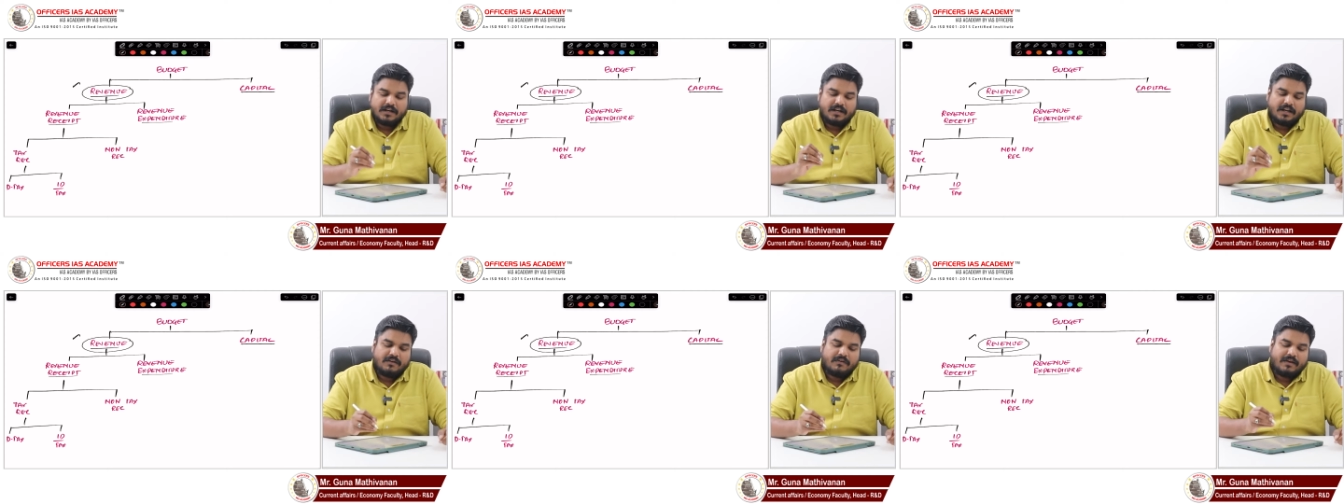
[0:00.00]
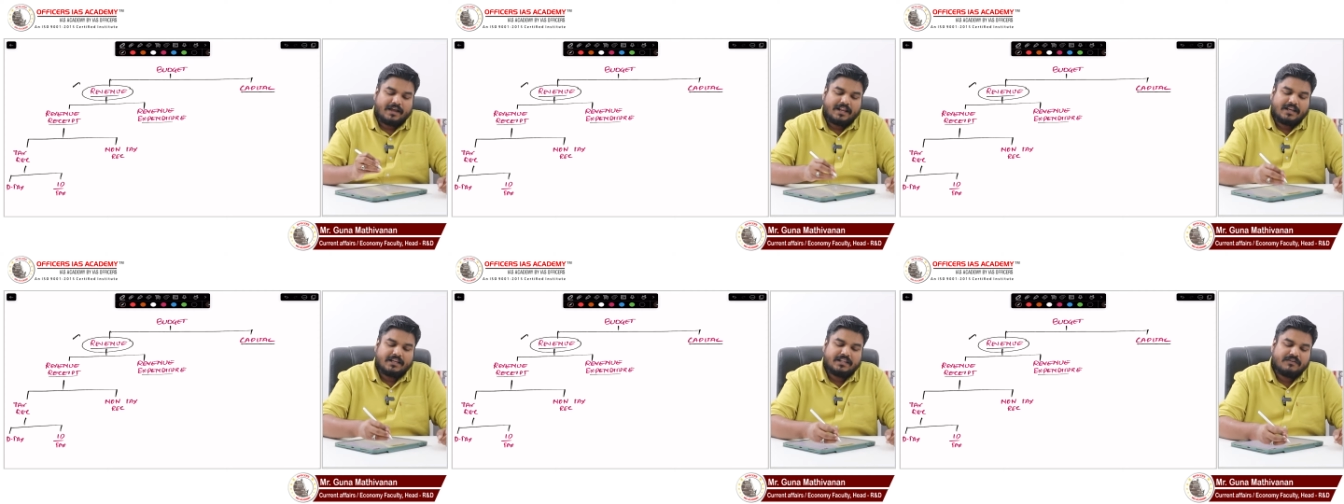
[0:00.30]
Now,
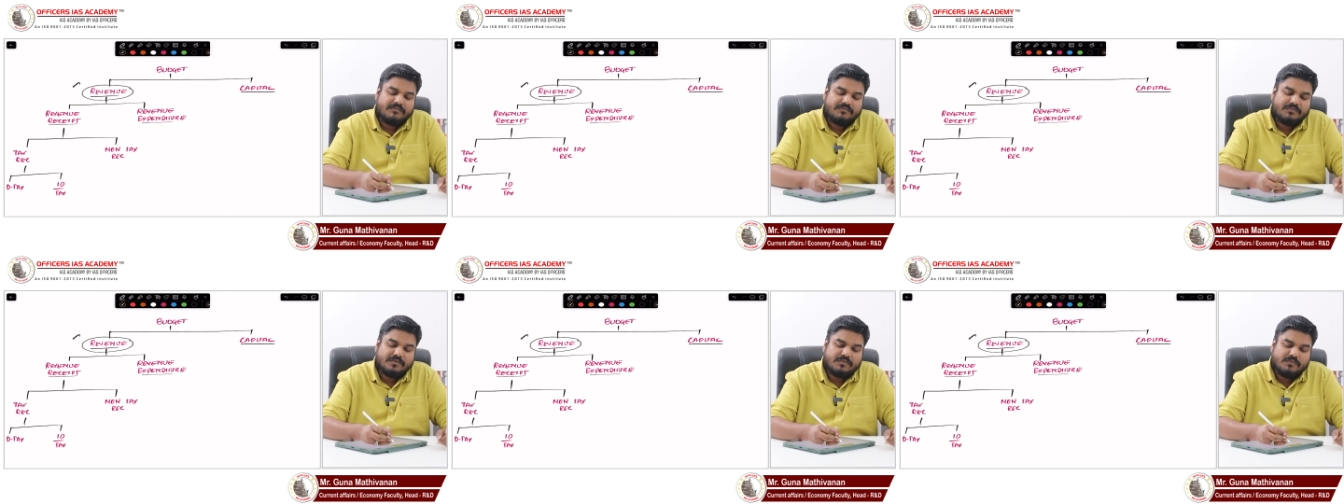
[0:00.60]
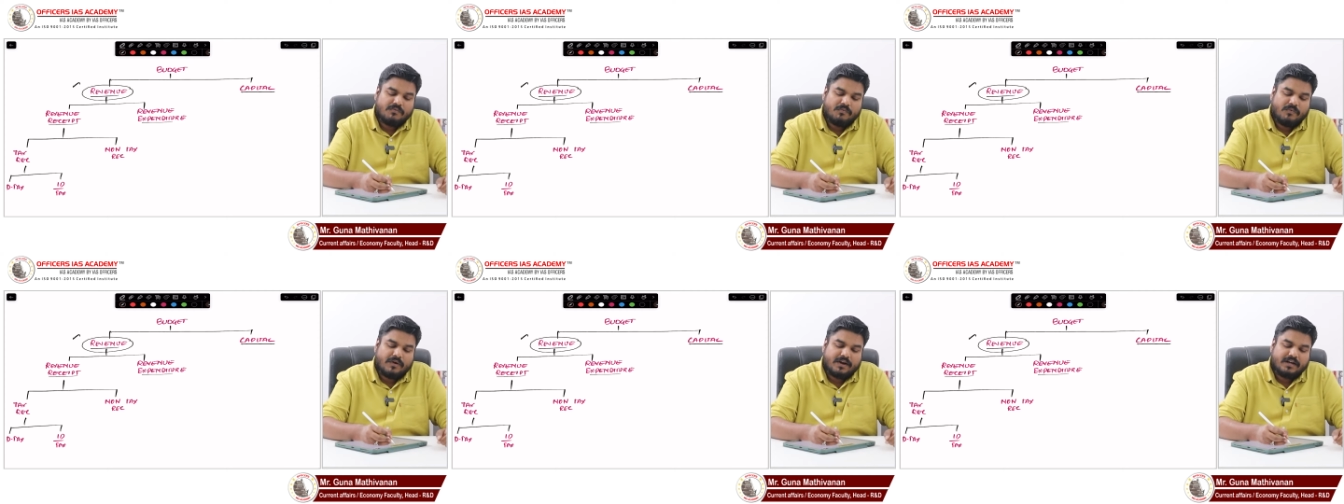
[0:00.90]
I'll give you
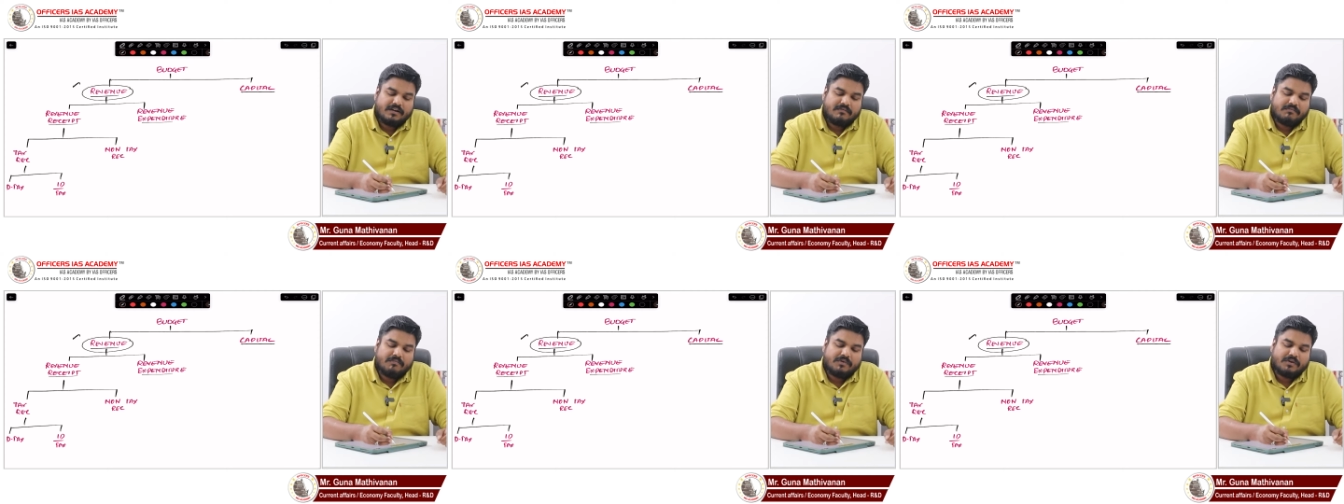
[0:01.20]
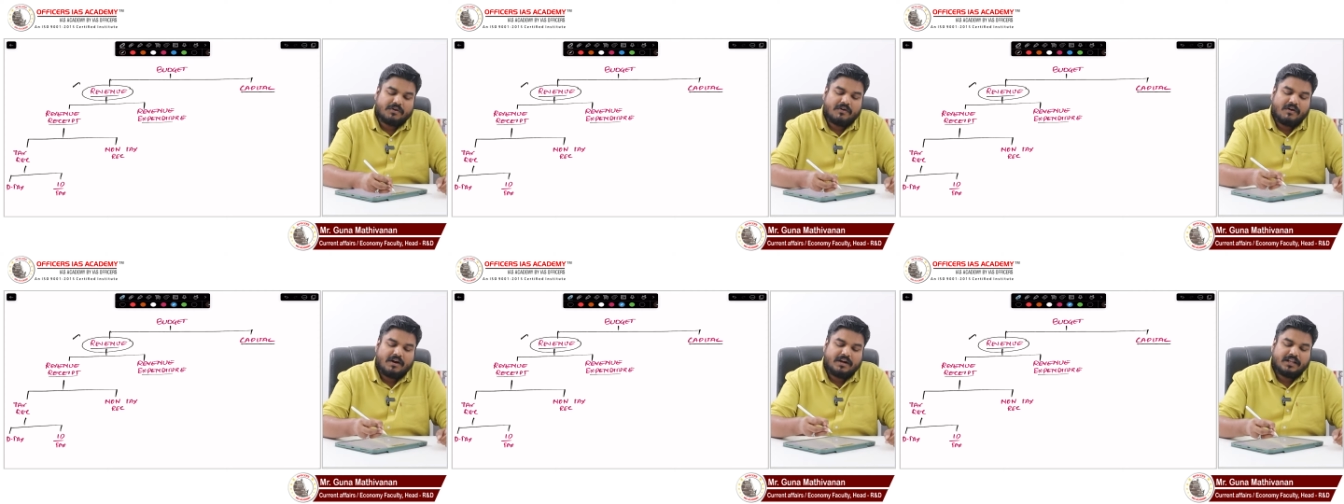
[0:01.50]
one
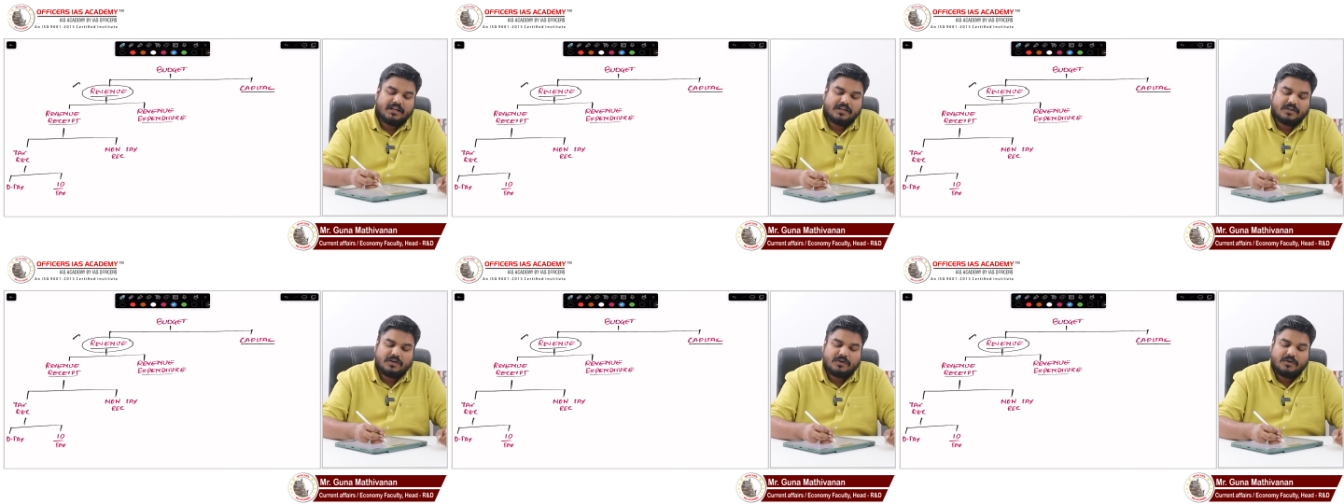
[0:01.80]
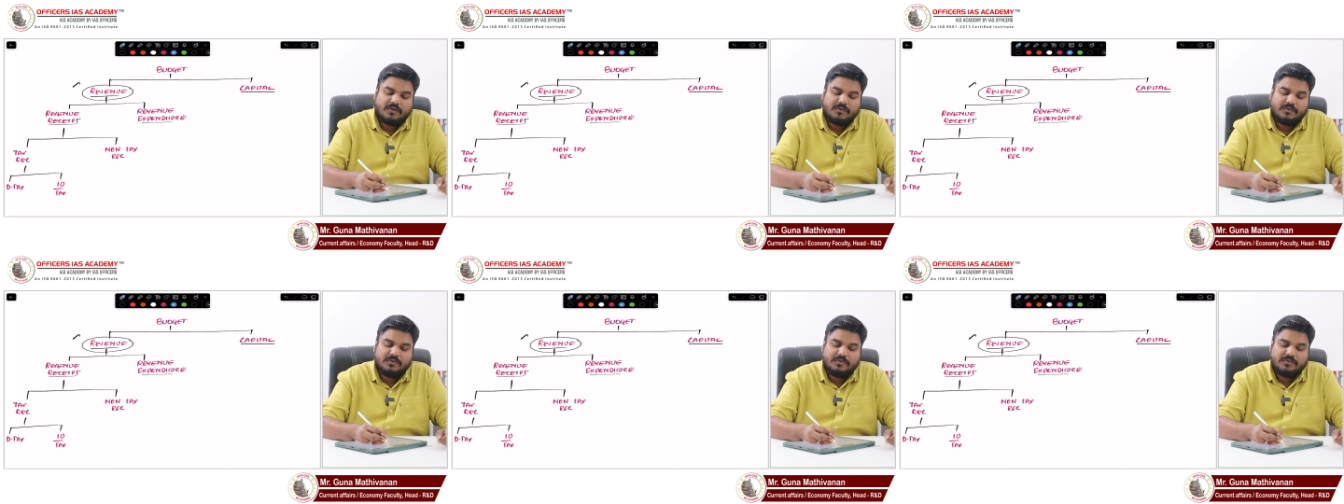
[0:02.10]
broader
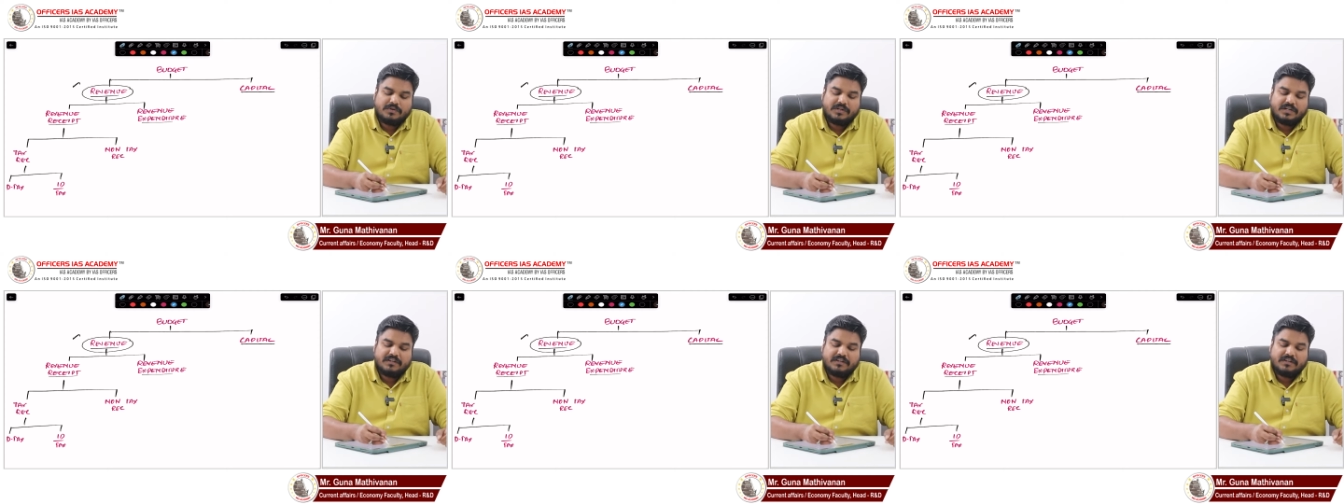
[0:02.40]
clue to